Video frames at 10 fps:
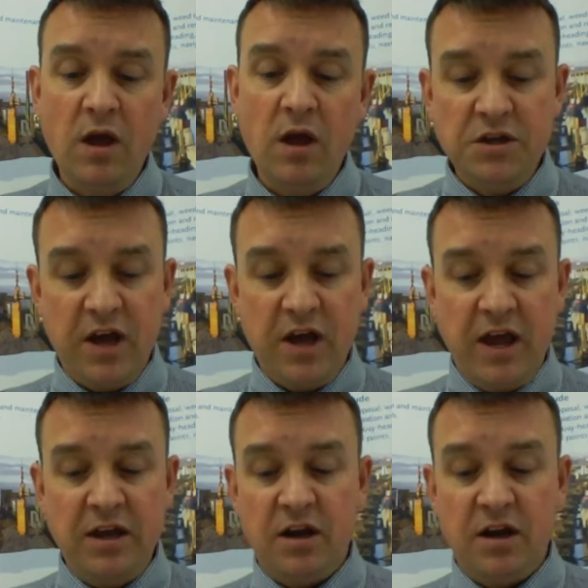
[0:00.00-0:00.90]
To that
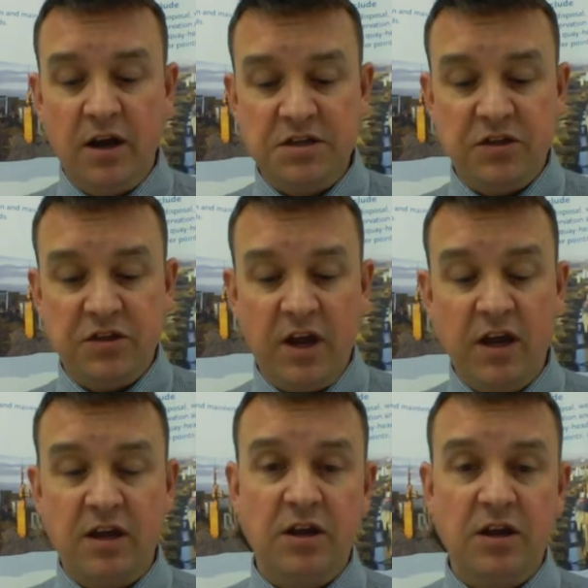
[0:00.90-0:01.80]
end, I'd like to thank
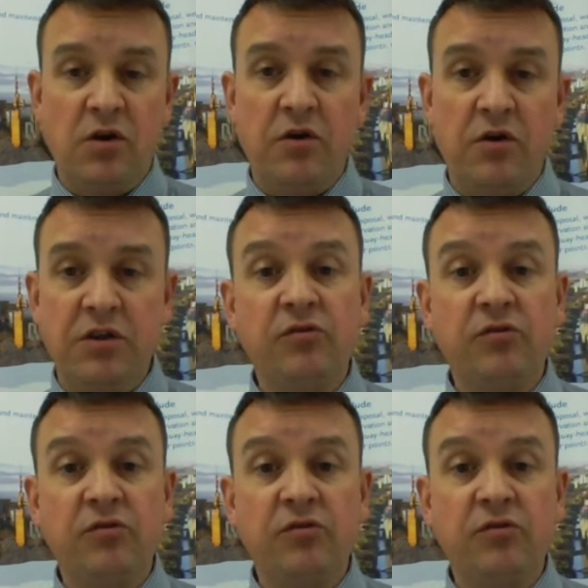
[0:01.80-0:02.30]
Dorothy